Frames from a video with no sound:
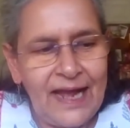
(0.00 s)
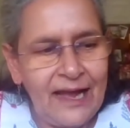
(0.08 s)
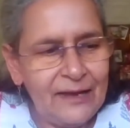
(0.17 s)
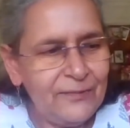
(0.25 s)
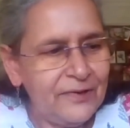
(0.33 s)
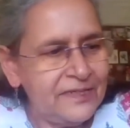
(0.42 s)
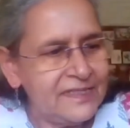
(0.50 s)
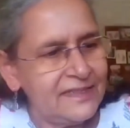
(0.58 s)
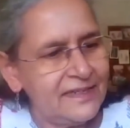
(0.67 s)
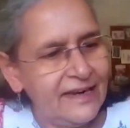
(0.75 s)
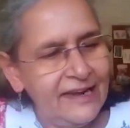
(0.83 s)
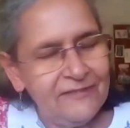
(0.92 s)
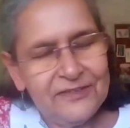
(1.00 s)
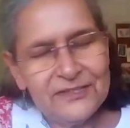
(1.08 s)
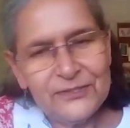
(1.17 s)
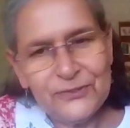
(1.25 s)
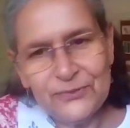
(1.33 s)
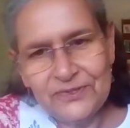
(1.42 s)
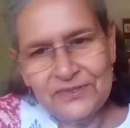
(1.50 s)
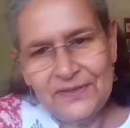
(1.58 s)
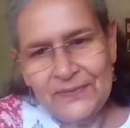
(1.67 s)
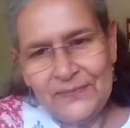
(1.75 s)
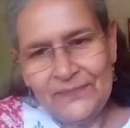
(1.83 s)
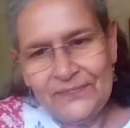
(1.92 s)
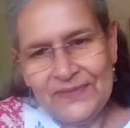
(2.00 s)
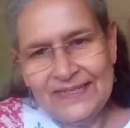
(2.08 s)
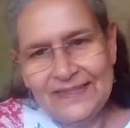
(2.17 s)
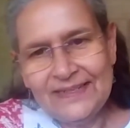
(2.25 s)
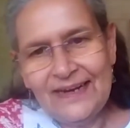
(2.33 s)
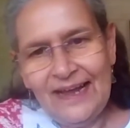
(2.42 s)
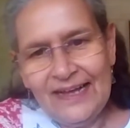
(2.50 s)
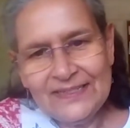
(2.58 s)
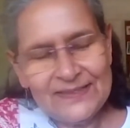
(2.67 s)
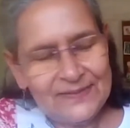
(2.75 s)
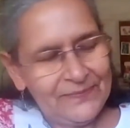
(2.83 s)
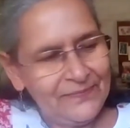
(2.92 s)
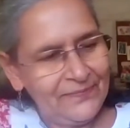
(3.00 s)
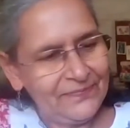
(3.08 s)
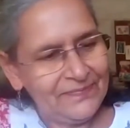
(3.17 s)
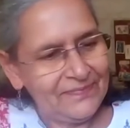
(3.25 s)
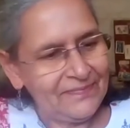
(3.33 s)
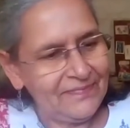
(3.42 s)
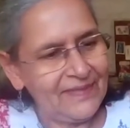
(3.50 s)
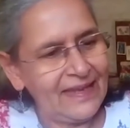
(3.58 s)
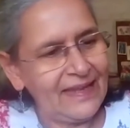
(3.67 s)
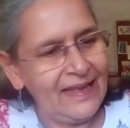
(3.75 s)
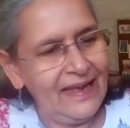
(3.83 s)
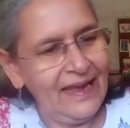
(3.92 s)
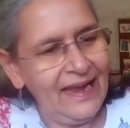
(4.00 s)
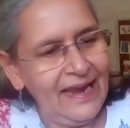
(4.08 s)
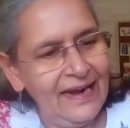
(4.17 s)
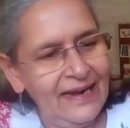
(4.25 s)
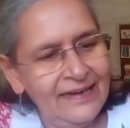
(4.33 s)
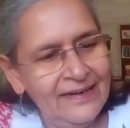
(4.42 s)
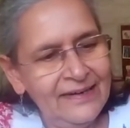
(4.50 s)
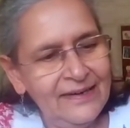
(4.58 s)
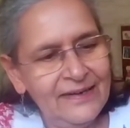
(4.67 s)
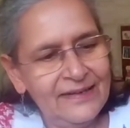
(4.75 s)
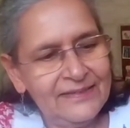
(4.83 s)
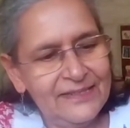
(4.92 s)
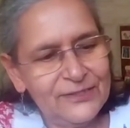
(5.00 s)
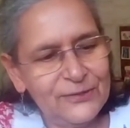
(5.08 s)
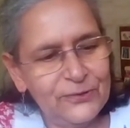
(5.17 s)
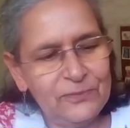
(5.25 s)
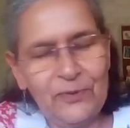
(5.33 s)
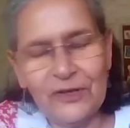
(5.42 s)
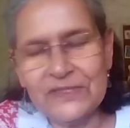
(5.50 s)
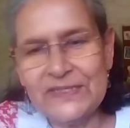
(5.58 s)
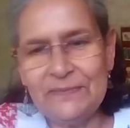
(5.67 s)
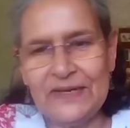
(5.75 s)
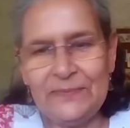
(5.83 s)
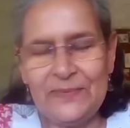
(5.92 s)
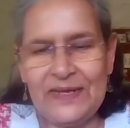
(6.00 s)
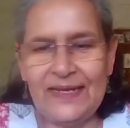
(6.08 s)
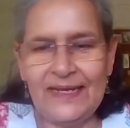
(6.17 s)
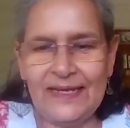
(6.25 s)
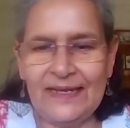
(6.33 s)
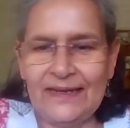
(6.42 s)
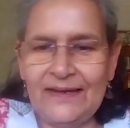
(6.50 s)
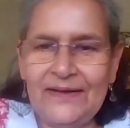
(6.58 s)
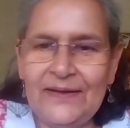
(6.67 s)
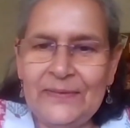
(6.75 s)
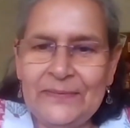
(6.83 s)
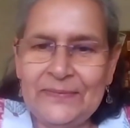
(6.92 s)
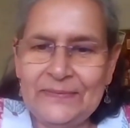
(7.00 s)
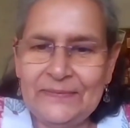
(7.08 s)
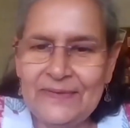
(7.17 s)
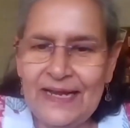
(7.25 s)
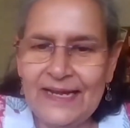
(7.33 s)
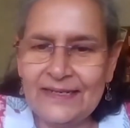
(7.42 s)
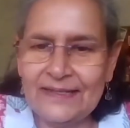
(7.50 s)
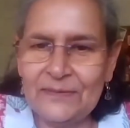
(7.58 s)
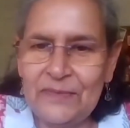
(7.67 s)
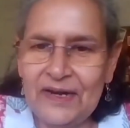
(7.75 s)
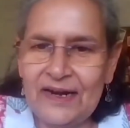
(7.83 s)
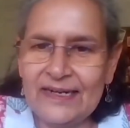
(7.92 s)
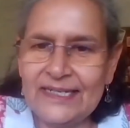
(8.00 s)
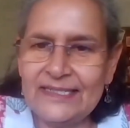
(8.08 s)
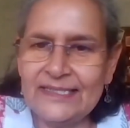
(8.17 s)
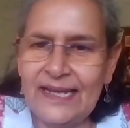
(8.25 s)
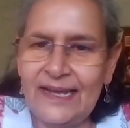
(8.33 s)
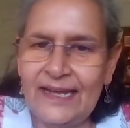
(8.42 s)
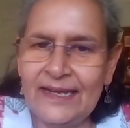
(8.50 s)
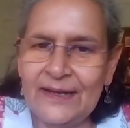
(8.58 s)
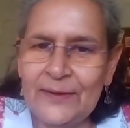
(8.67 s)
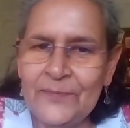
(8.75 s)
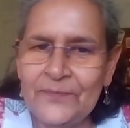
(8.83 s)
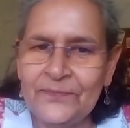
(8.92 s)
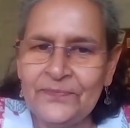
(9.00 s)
I was a clever student in the class. And this could possibly be like the Marathi saying